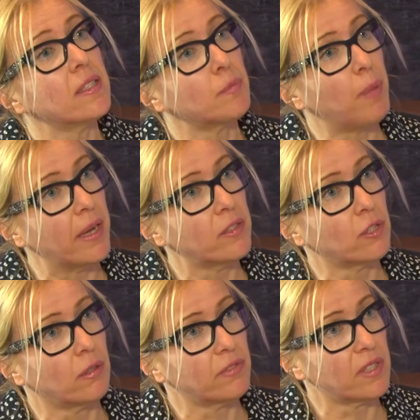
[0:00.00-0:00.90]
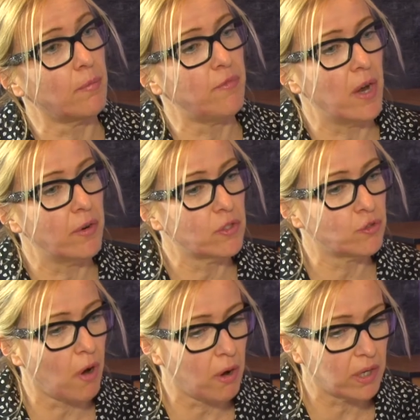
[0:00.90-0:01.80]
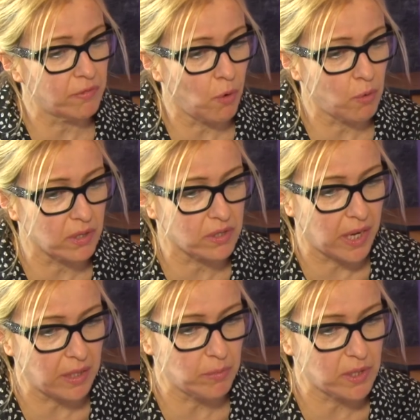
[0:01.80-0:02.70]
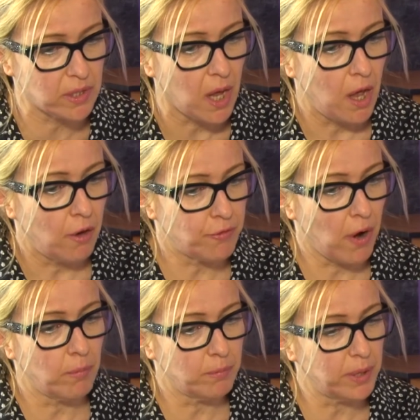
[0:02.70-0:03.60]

in spite of some very strong and vocal statements from